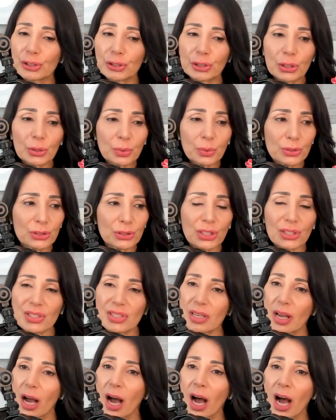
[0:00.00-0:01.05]
were just
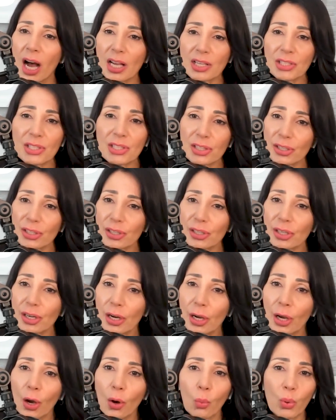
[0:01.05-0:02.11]
a hustler
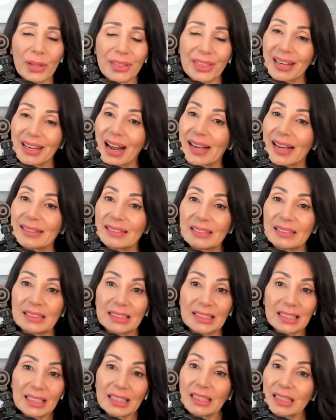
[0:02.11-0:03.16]
with an
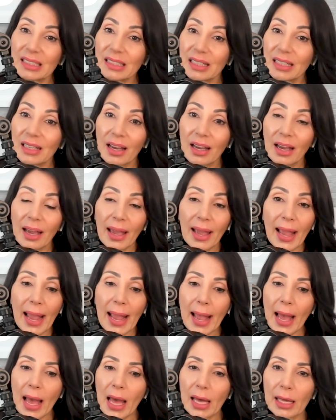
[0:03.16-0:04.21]
idea
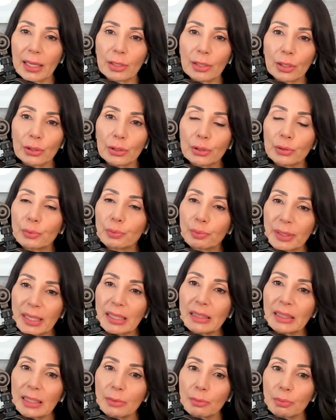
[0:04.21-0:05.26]
and you
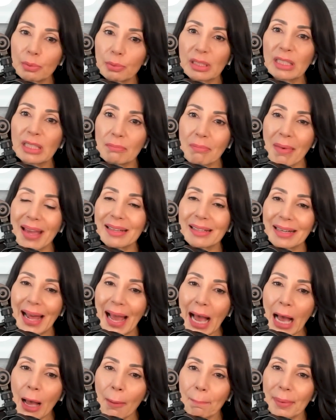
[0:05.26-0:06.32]
really, really made it
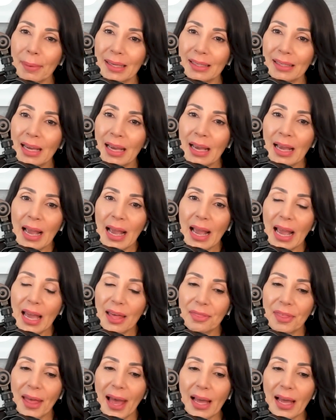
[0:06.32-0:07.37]
happen. And
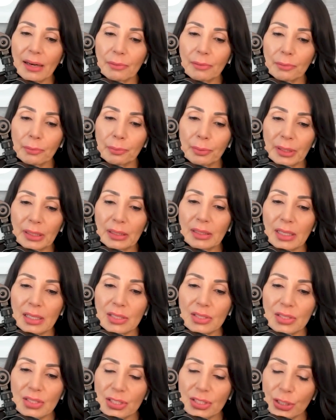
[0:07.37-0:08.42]
that really
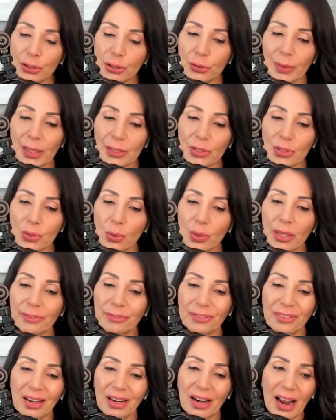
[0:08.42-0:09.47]
is such a great story
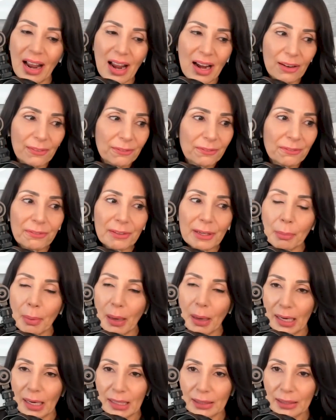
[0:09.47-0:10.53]
for
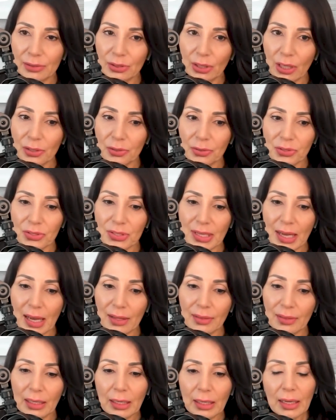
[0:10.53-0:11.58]
everybody to
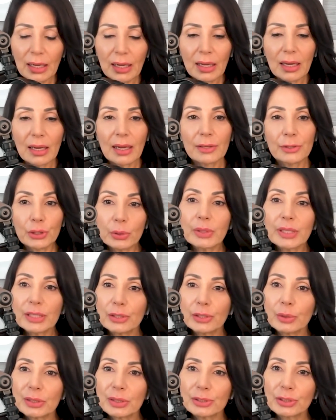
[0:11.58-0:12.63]
understand that you can
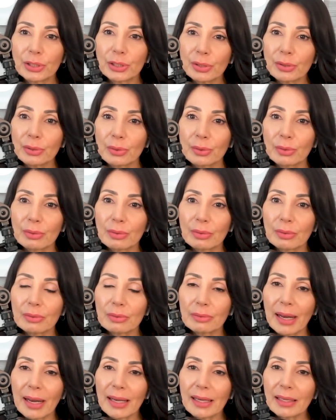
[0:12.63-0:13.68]
do it too,
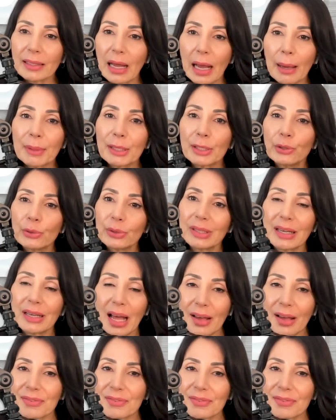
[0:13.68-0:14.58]
right? I mean, you didn't have a